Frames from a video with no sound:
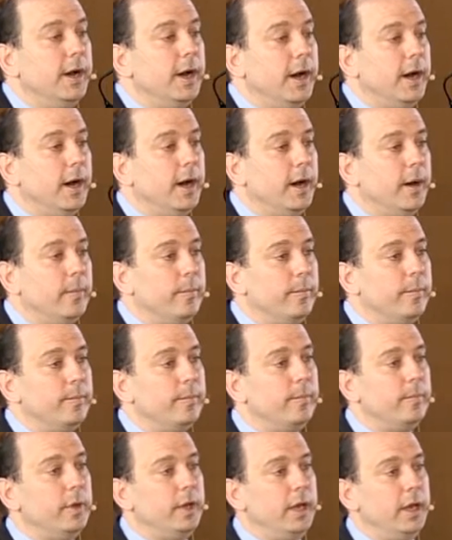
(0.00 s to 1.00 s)
Um,
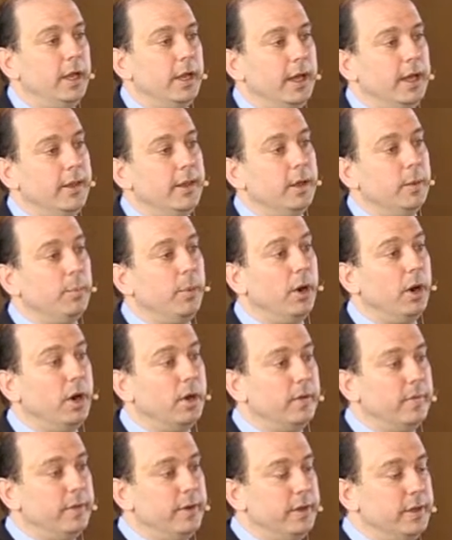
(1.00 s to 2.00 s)
and I, I think
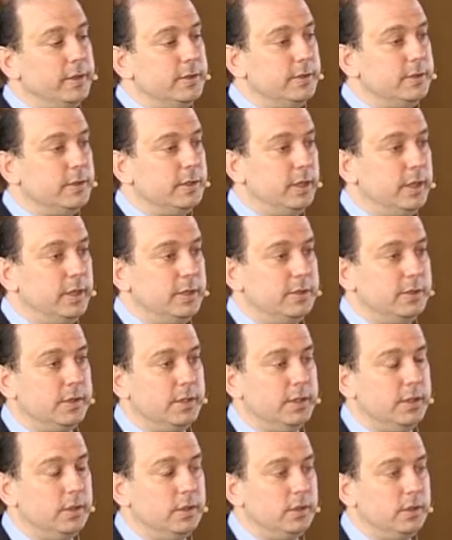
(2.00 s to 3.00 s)
part of it is, is
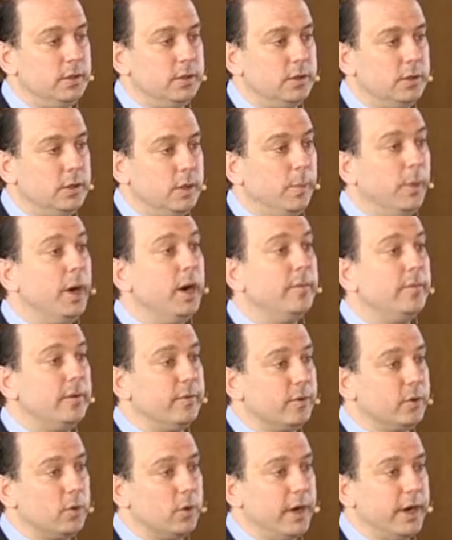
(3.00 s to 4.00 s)
that the Department
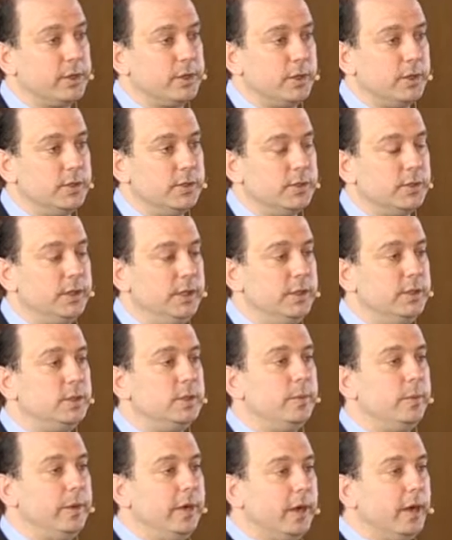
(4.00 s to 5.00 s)
of Corrections needs
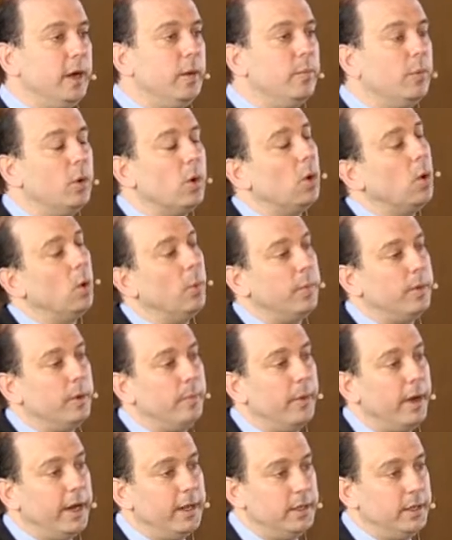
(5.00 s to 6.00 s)
to become more
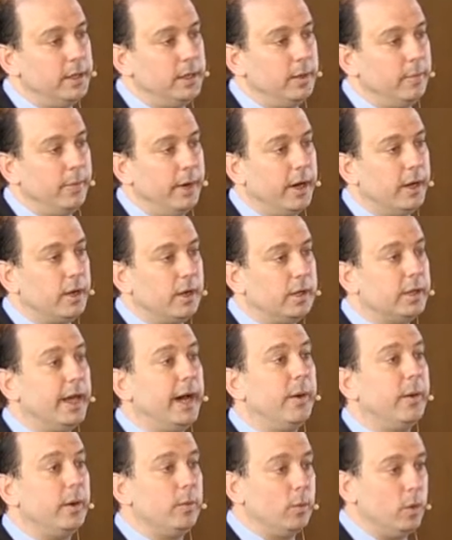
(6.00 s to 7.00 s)
open-minded about
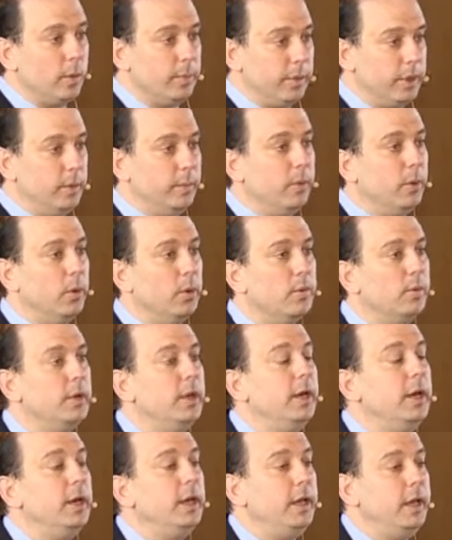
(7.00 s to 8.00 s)
allowing more people
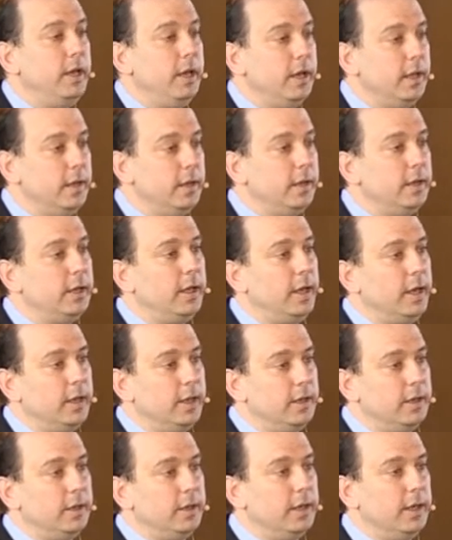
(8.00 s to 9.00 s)
in
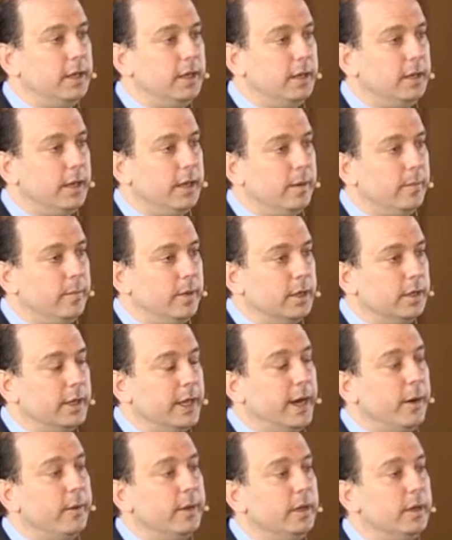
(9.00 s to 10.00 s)
and, and um,
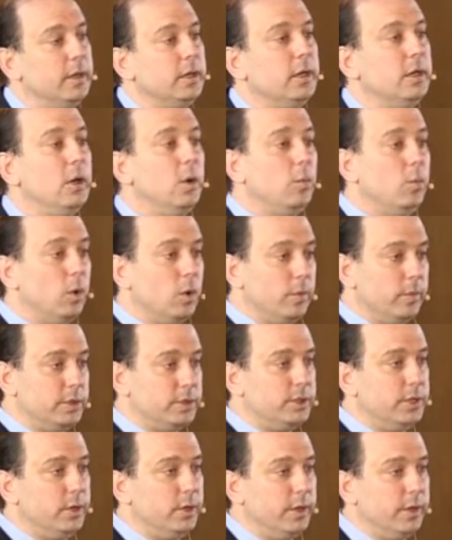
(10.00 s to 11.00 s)
allowing, you know, more
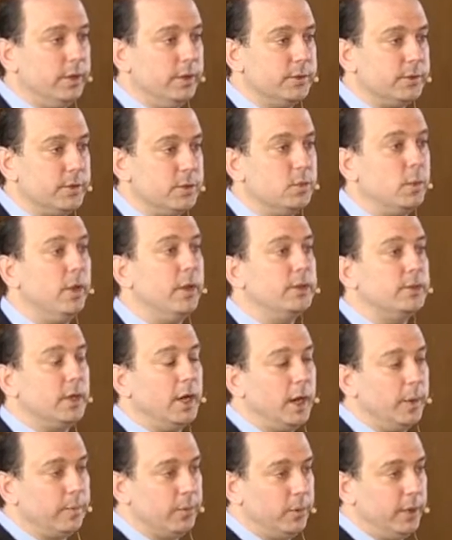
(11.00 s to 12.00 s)
materials as well as
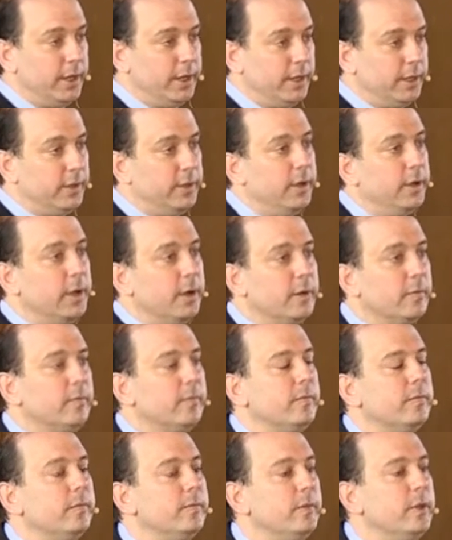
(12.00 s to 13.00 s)
upgrading their,
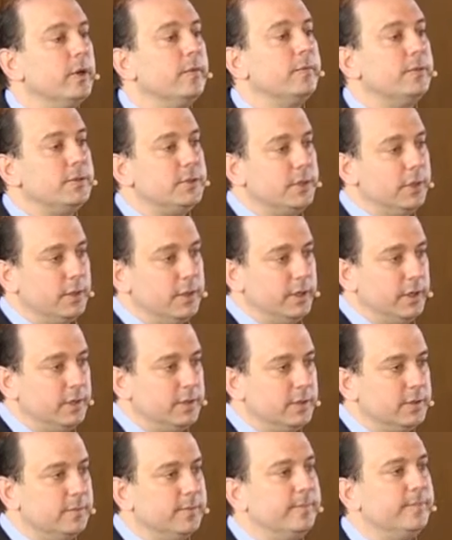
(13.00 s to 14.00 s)
their
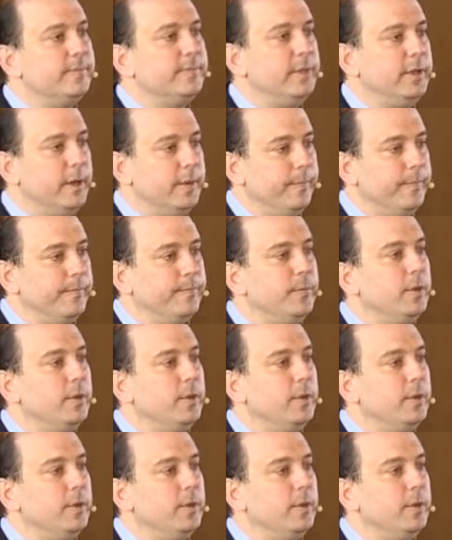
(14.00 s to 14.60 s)
facilities. Yep.